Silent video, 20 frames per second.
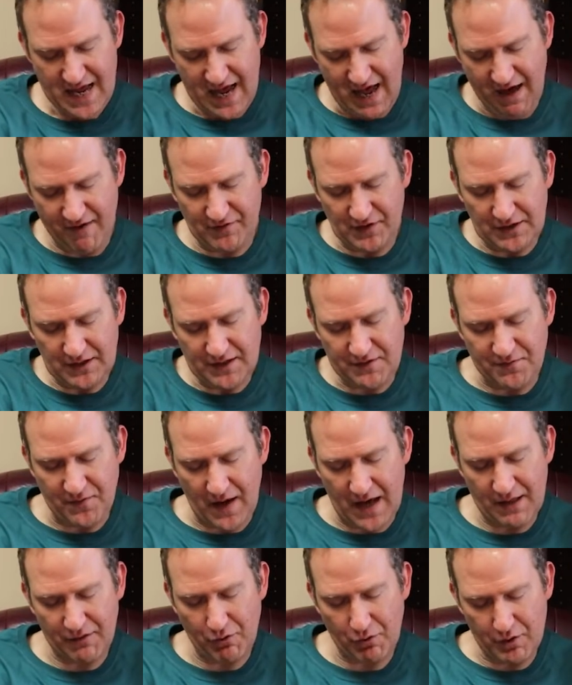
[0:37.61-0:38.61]
Heavenly
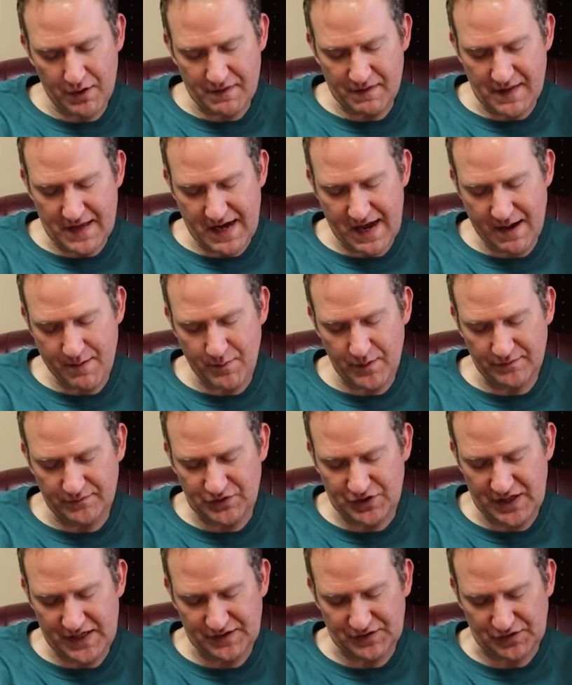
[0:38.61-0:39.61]
Father, in the name of
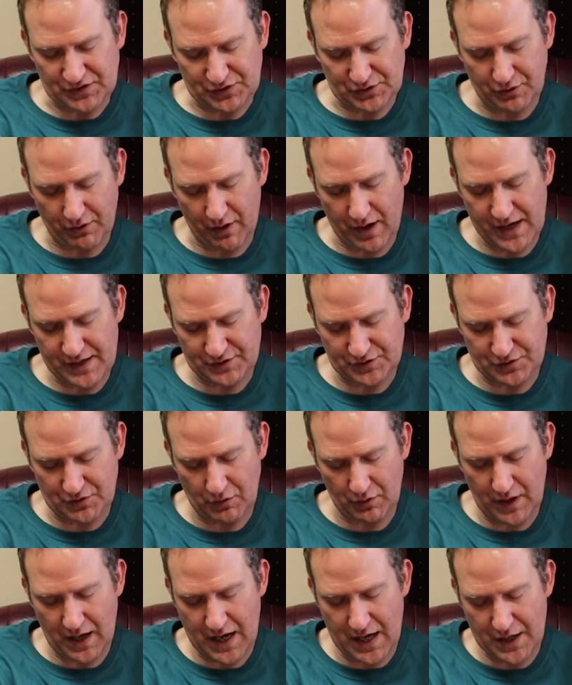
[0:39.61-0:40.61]
Jesus Christ,
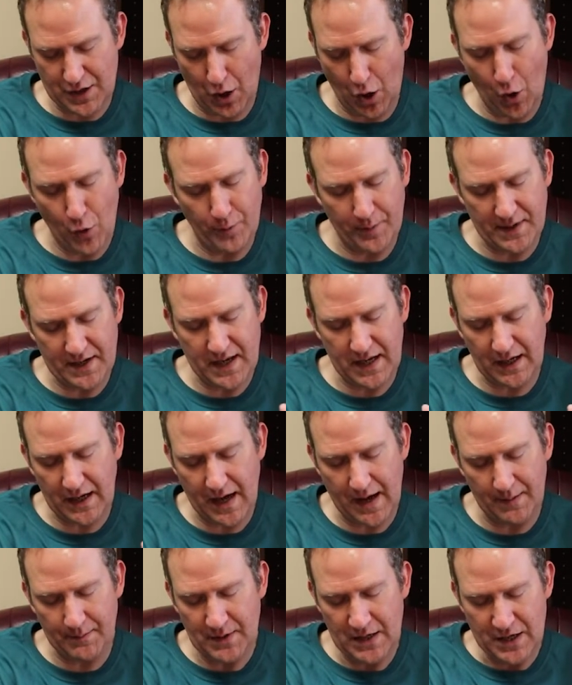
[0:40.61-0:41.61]
O God, opening
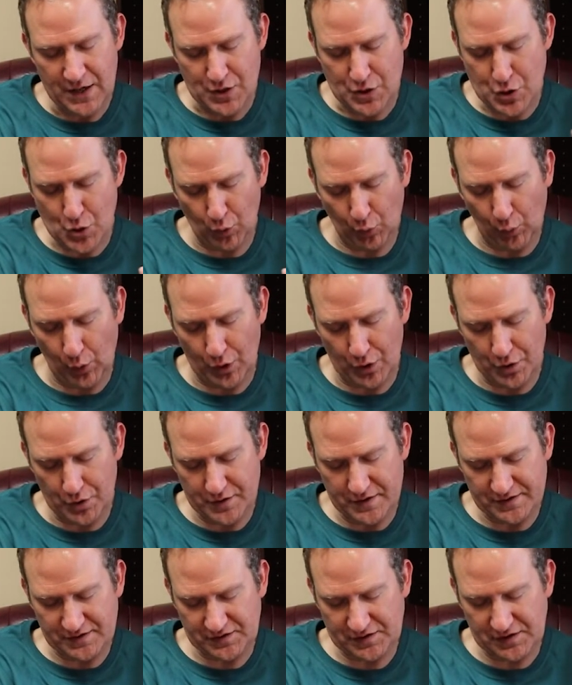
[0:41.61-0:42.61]
up your
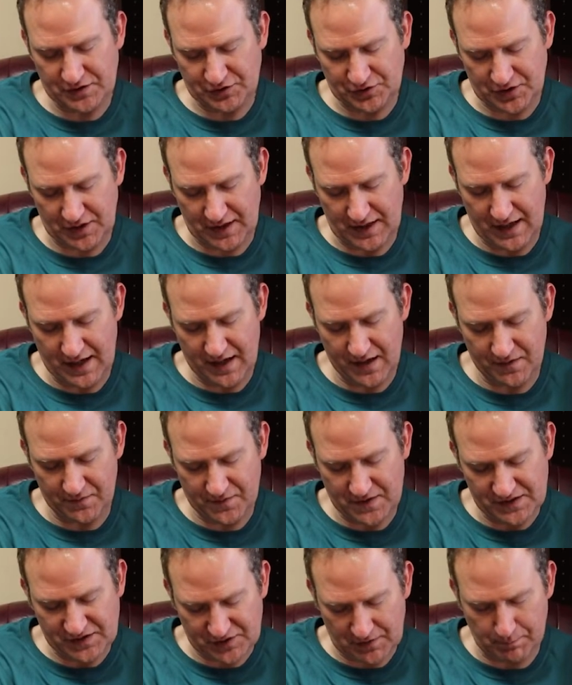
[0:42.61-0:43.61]
word is such a
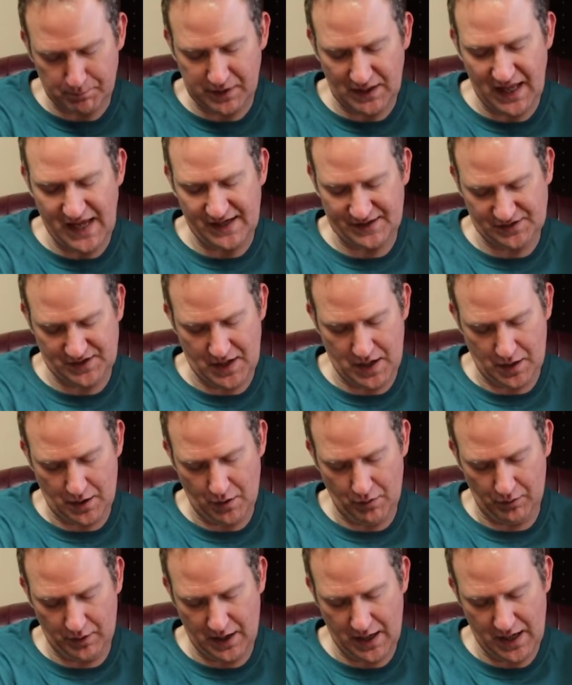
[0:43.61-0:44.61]
gift. It's a blessing,
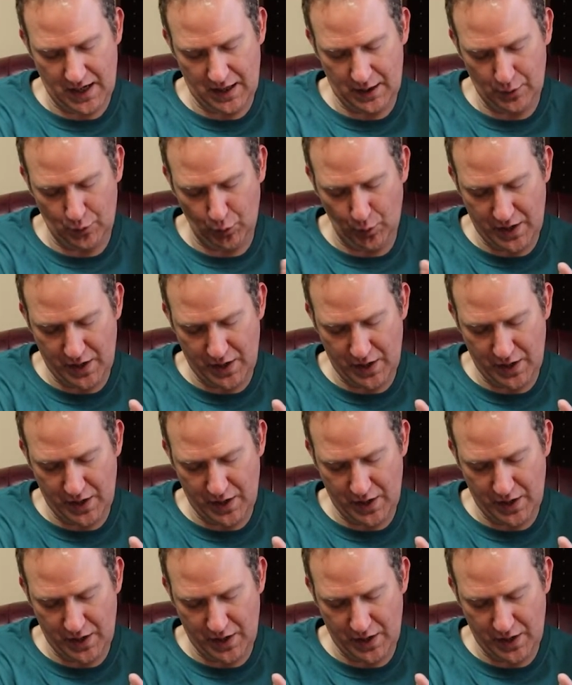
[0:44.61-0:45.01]
O God.